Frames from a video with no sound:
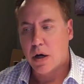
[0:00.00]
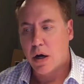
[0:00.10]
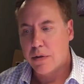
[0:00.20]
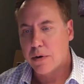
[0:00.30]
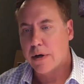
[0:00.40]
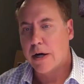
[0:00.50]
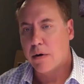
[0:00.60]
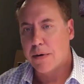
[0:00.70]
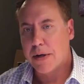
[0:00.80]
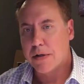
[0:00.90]
other
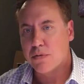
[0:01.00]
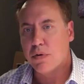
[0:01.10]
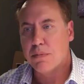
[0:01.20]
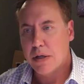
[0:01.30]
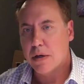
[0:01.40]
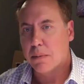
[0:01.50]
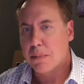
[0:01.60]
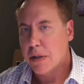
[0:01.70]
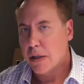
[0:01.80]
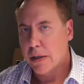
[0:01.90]
areas with
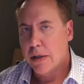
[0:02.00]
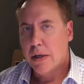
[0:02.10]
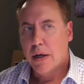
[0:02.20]
PRP.